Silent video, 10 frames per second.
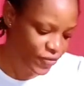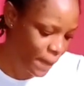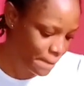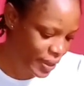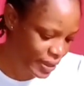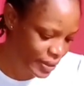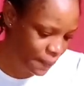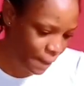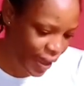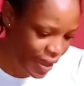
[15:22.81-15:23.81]
for being
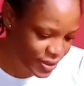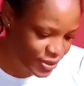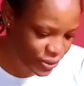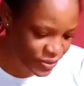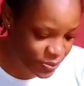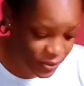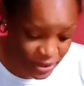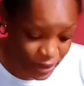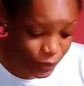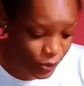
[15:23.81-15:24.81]
part of the Boss
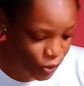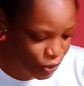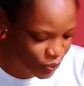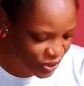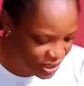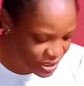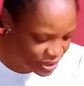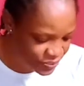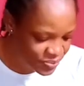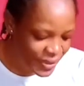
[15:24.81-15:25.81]
and Bloom
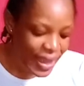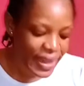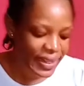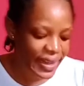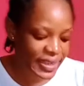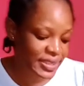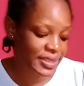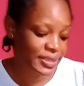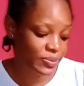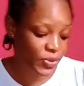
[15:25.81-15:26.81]
community. Let
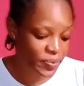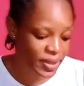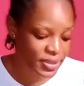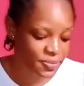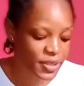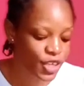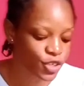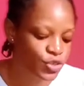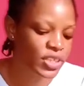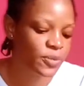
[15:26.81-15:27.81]
this moment be a
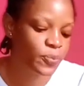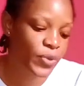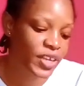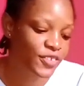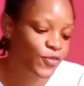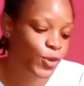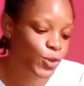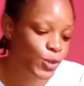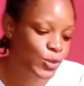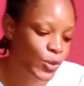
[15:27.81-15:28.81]
turning point for
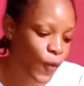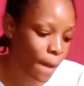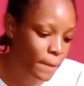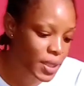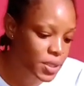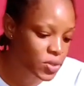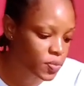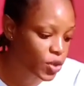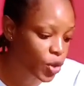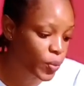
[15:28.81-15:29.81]
you to commit to
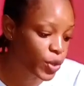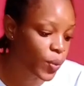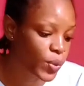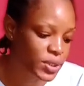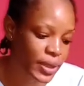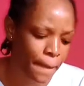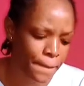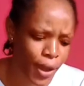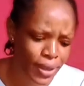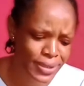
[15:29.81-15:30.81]
becoming your most
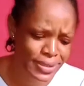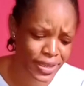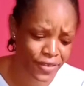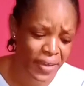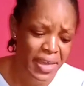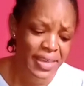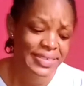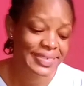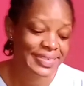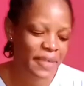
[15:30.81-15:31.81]
empowered self,
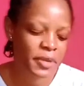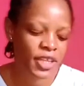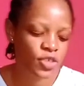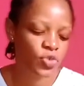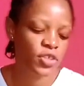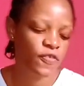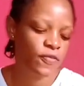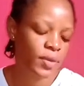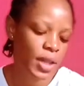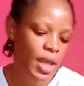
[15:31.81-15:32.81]
stepping into the
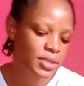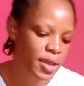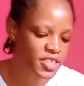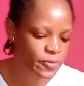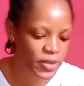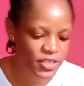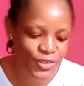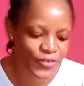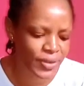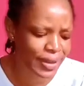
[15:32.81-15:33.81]
fullest expression
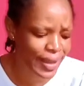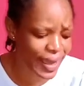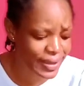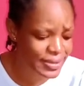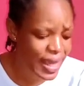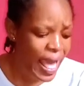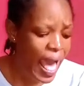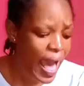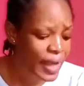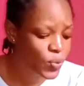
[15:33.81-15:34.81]
of your light,
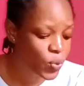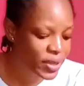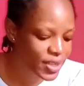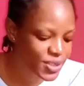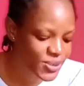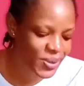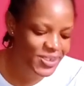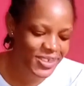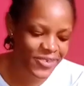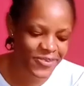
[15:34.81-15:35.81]
and working
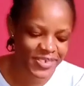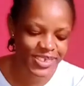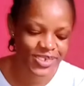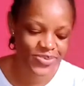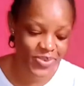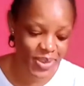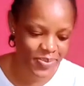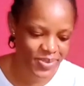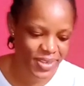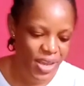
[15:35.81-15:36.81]
towards even the
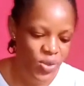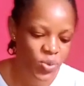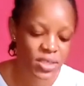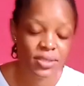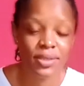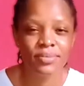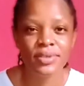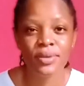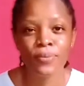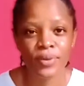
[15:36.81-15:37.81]
dreams which
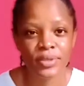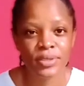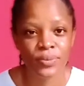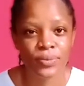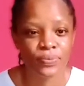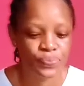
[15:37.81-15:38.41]
seems impossible.